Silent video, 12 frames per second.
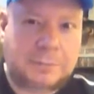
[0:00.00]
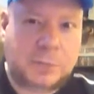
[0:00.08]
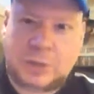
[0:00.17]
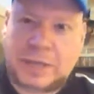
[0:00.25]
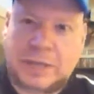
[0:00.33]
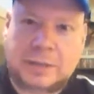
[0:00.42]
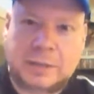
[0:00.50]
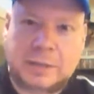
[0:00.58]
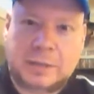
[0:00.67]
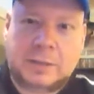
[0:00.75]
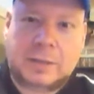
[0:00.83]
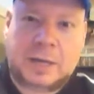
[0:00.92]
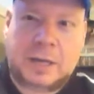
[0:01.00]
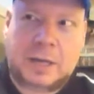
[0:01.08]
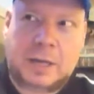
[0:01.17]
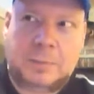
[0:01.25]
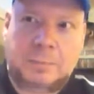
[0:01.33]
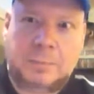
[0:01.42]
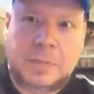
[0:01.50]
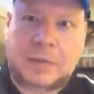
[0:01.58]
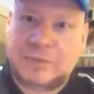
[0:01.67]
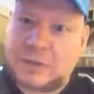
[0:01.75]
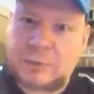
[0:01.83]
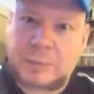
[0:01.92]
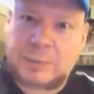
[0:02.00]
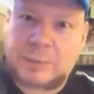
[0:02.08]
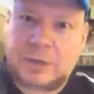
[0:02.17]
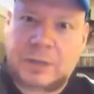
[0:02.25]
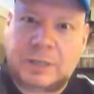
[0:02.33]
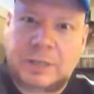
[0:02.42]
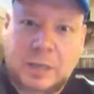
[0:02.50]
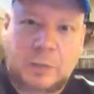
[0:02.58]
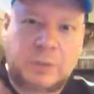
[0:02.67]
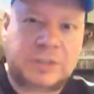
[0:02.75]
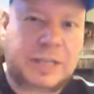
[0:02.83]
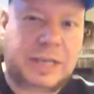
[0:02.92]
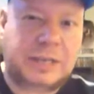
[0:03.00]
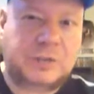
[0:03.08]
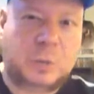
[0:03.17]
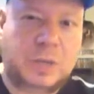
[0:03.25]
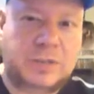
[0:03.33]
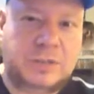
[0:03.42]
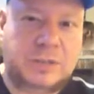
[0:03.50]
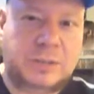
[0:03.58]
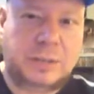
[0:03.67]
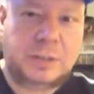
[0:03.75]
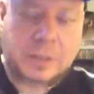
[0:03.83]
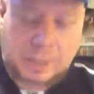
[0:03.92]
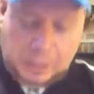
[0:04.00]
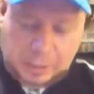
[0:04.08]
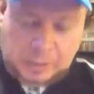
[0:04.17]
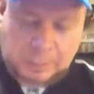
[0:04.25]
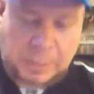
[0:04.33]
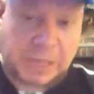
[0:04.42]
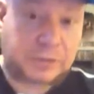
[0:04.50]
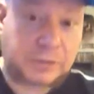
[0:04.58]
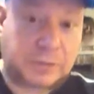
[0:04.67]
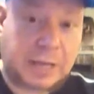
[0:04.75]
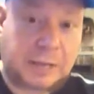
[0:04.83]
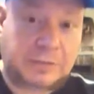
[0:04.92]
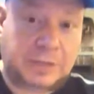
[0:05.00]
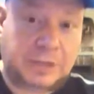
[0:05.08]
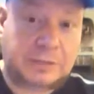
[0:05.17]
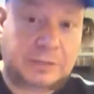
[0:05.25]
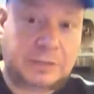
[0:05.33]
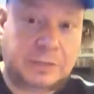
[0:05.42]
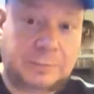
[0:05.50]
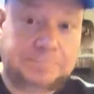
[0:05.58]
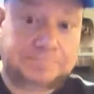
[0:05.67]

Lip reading: Okay. I've never been married. I was engaged once. I do have kids.